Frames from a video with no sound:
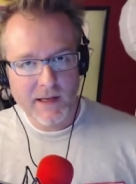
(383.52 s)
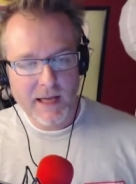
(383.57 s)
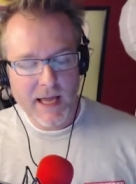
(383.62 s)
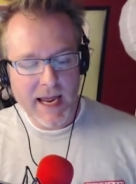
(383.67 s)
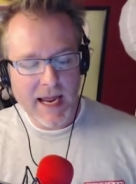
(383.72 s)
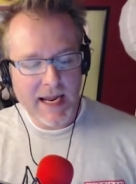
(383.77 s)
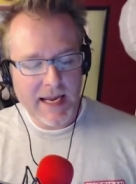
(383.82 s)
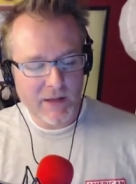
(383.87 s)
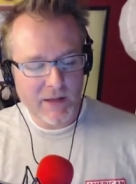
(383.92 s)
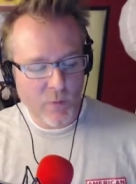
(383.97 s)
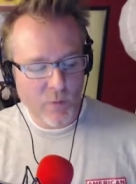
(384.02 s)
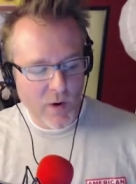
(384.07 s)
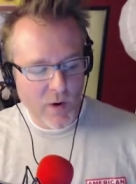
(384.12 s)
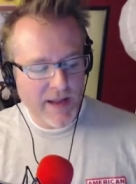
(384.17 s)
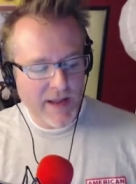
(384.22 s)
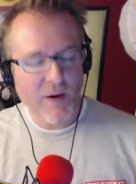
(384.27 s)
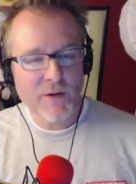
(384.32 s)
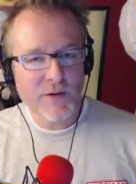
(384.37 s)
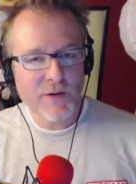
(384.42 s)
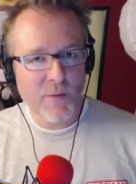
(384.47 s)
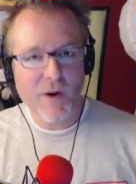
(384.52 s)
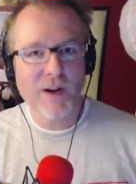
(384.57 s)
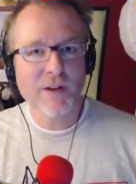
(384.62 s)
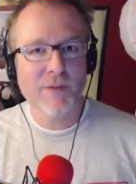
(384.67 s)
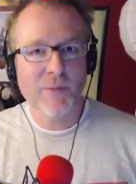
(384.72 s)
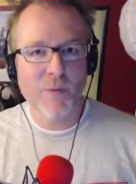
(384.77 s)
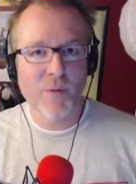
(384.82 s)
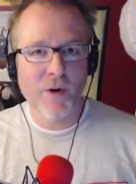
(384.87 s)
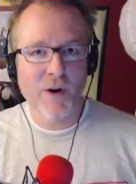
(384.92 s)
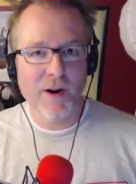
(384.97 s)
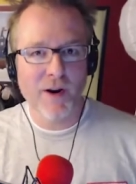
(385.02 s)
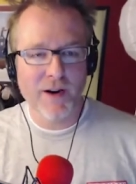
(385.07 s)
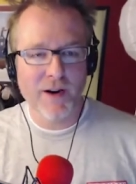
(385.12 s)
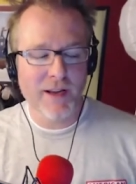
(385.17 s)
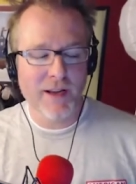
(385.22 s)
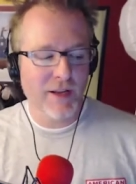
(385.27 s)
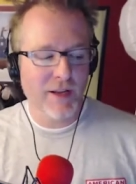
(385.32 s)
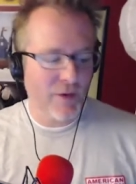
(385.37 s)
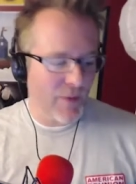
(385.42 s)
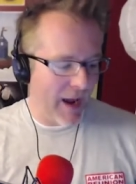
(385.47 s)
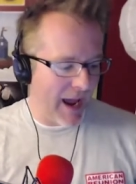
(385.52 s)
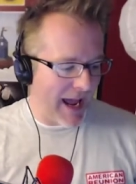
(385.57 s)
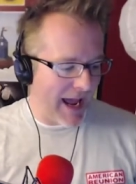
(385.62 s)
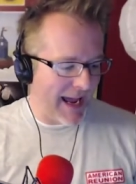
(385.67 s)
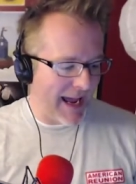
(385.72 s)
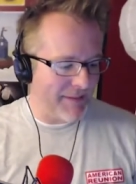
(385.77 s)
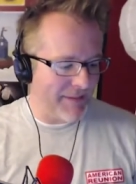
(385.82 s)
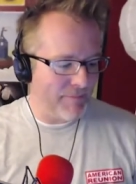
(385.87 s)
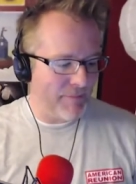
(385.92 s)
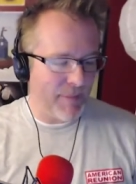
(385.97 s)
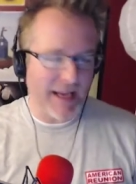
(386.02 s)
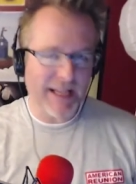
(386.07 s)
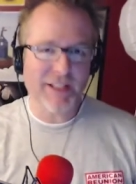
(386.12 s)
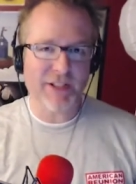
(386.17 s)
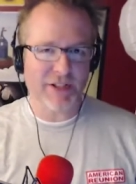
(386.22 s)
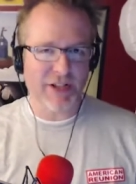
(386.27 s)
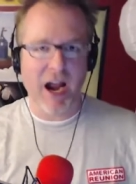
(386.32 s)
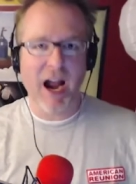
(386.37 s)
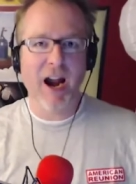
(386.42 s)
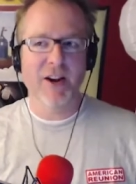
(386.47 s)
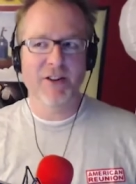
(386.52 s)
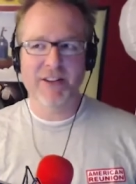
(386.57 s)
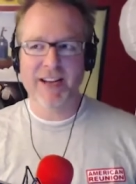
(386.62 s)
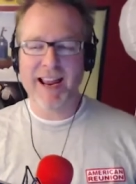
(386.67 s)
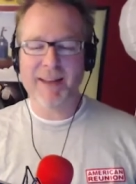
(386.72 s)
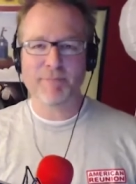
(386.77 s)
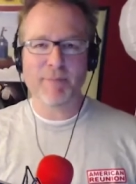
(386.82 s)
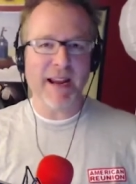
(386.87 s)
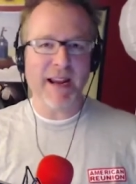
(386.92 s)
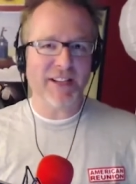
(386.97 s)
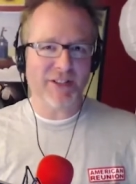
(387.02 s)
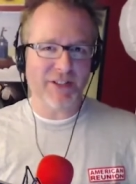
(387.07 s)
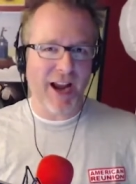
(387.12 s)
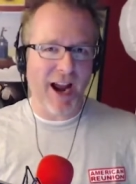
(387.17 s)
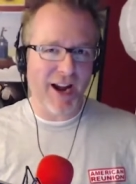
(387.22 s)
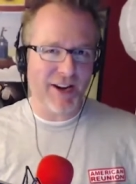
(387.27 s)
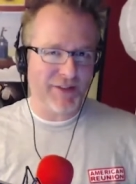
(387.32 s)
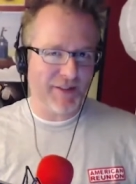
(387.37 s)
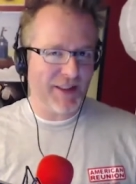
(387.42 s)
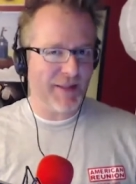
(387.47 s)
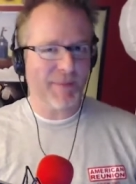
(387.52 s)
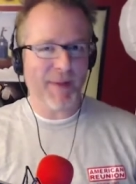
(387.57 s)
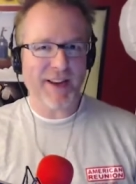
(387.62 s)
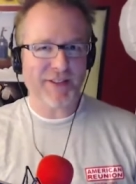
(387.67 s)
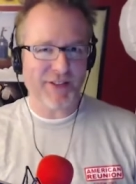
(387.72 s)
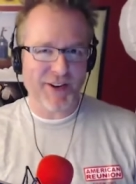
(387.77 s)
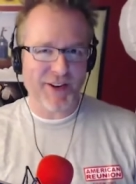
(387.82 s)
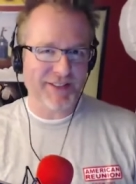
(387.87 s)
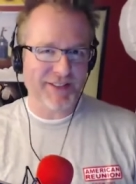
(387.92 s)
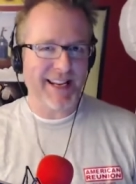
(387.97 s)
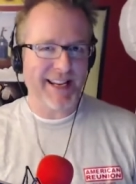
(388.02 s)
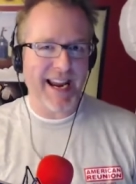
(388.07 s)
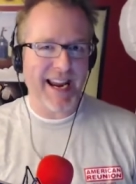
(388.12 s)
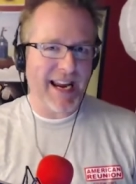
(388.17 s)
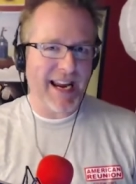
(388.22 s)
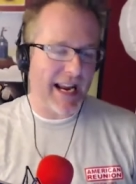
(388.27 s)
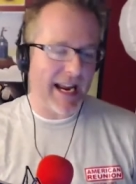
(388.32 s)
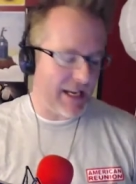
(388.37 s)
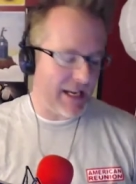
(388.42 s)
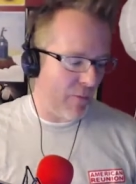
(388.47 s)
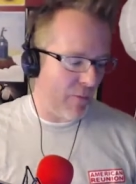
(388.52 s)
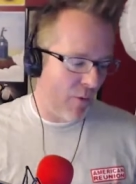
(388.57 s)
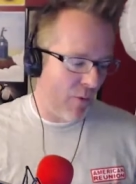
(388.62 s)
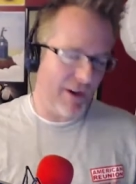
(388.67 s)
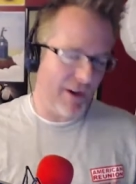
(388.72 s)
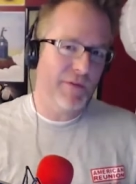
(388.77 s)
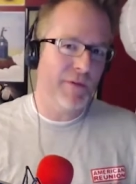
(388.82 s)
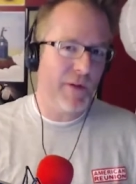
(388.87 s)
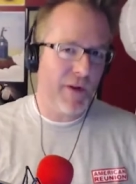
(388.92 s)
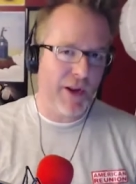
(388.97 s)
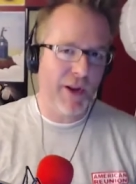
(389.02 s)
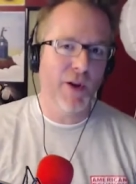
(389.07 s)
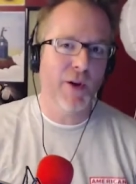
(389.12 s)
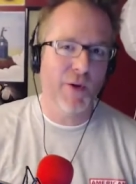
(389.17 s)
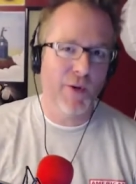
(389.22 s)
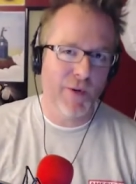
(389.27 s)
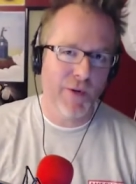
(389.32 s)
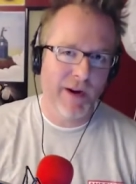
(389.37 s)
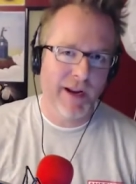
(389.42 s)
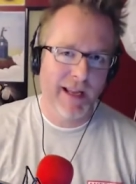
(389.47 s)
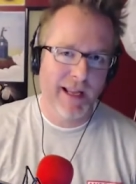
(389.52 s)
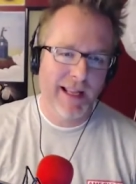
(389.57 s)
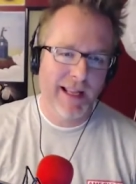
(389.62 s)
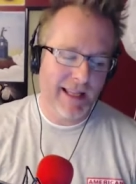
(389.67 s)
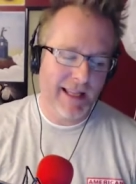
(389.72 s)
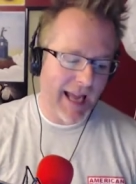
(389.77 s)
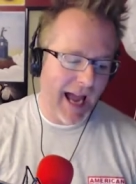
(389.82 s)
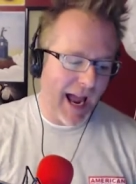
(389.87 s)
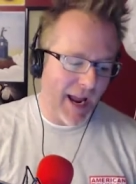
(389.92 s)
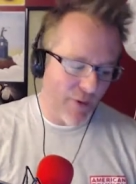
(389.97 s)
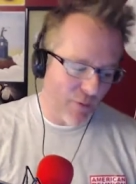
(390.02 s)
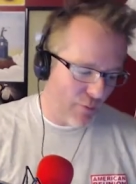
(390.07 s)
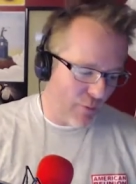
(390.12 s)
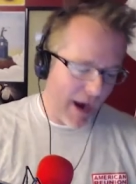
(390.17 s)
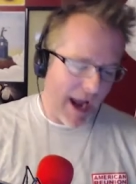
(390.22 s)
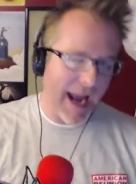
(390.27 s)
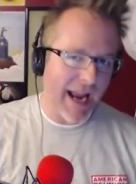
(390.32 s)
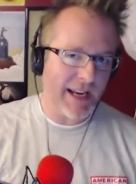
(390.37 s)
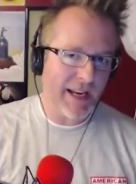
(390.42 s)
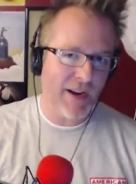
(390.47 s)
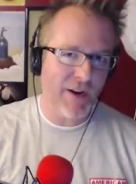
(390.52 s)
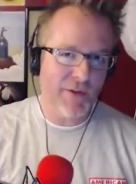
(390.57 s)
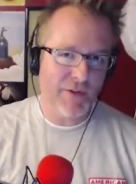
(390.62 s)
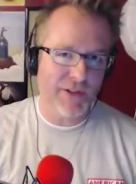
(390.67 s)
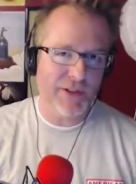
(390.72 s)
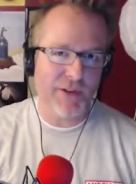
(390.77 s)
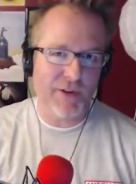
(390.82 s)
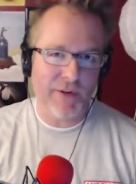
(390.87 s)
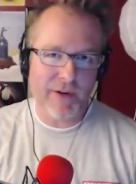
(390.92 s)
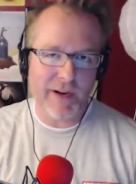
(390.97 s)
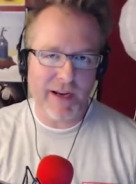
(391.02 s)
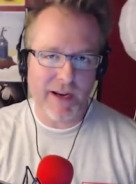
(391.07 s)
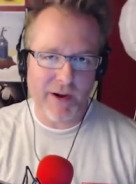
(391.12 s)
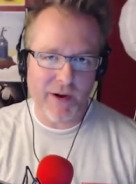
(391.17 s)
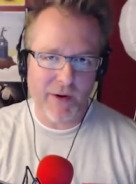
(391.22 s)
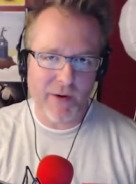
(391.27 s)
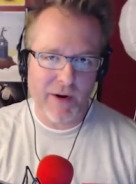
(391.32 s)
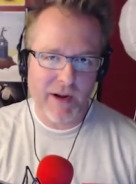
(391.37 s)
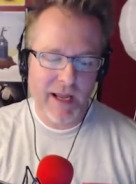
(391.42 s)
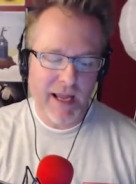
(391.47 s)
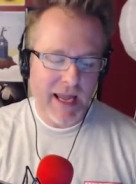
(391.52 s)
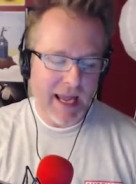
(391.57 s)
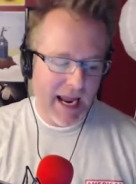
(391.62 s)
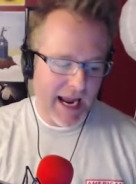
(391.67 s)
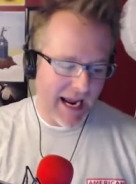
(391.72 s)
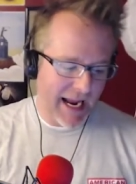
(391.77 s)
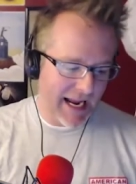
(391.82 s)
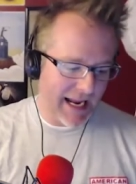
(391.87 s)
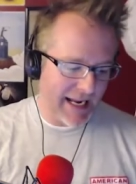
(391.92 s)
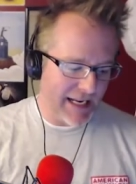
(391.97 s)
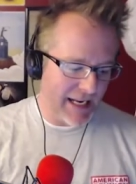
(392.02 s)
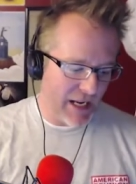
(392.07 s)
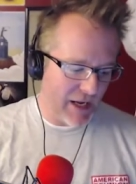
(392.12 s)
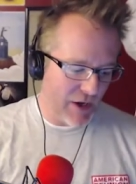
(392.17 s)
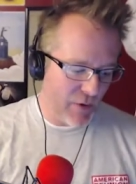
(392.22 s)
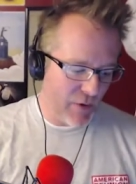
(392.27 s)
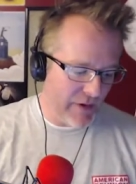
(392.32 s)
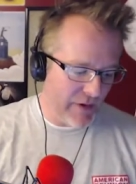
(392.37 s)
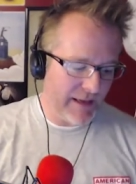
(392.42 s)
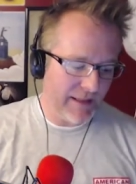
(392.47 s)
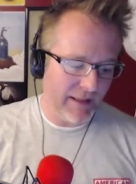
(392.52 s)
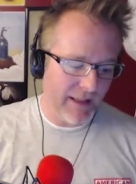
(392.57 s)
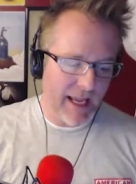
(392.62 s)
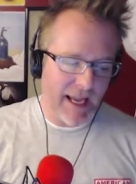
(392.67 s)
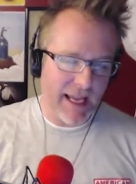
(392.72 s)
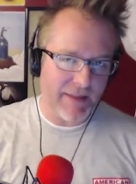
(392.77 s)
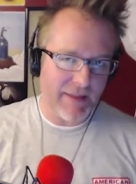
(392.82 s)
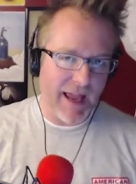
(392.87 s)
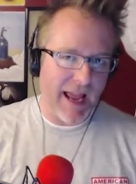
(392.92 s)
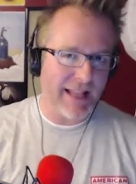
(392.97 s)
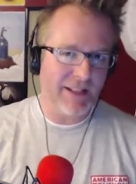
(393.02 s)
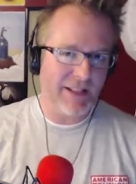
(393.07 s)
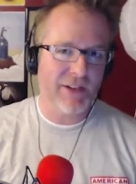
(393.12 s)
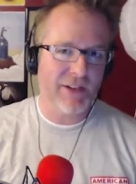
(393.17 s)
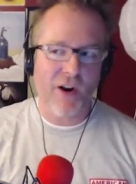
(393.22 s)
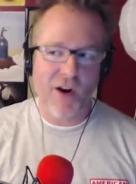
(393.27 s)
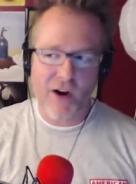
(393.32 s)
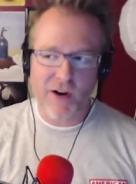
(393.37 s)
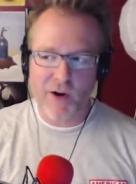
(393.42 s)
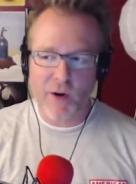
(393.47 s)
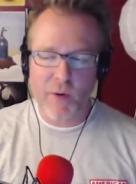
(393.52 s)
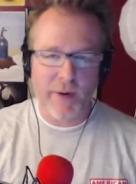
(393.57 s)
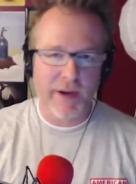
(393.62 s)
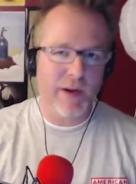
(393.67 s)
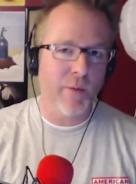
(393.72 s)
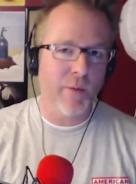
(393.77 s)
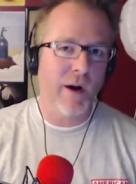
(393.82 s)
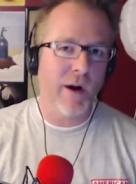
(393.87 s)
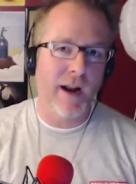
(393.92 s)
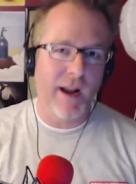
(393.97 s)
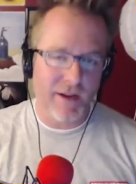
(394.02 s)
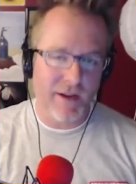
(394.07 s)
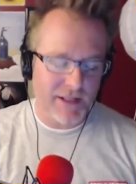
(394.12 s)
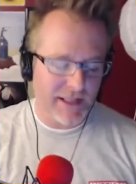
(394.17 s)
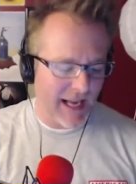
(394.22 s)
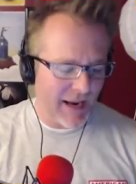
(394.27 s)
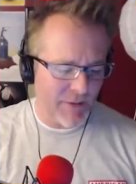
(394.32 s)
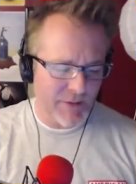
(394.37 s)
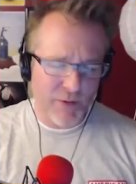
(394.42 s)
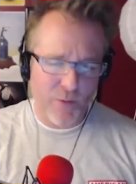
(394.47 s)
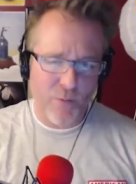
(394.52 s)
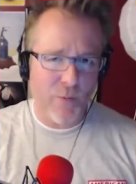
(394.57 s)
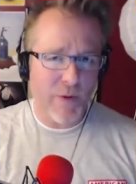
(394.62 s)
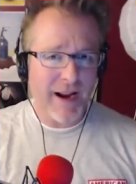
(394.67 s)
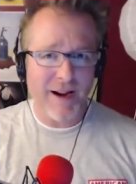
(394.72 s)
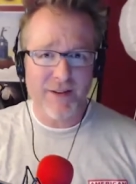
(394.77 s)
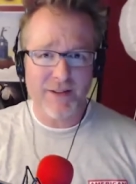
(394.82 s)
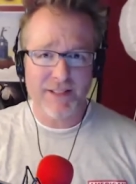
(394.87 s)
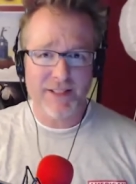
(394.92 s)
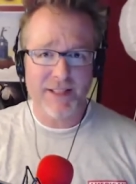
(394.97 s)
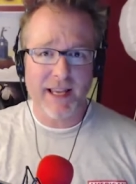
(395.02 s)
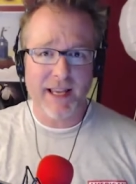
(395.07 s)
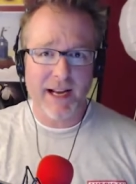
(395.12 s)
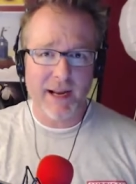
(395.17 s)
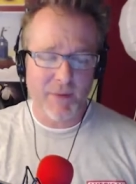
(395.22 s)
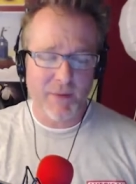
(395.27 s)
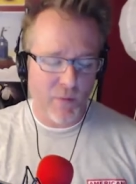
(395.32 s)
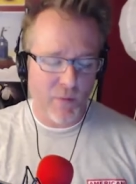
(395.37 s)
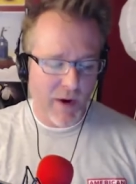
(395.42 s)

And the way those worked were you had big stars. You got big stars in the picture, see? And it worked for you, the guy who ran Huge Studio, and you didn't let that star go anywhere else. And that was a weird setup.